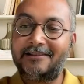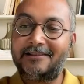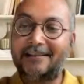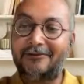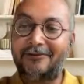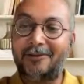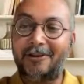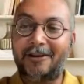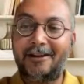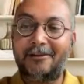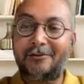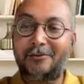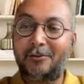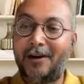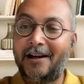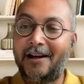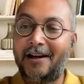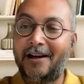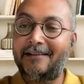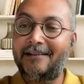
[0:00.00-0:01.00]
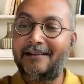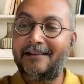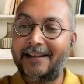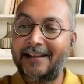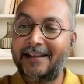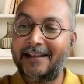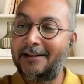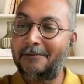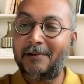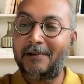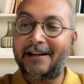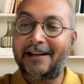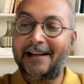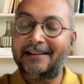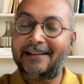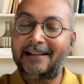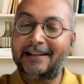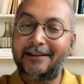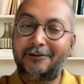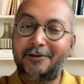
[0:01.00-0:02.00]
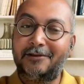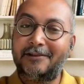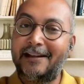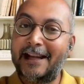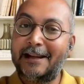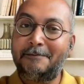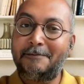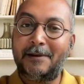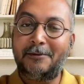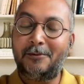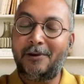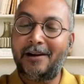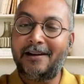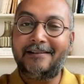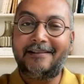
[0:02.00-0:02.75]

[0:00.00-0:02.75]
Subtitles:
for One Tree Hill, but I think if you type in One